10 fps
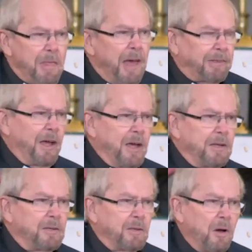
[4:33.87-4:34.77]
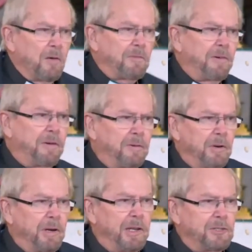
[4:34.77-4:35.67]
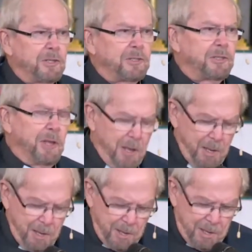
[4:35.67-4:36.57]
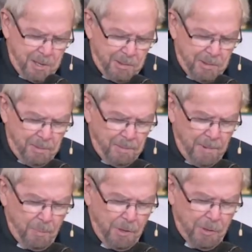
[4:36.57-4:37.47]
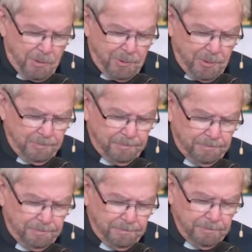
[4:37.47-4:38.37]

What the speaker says: We know that kind of religious abuse.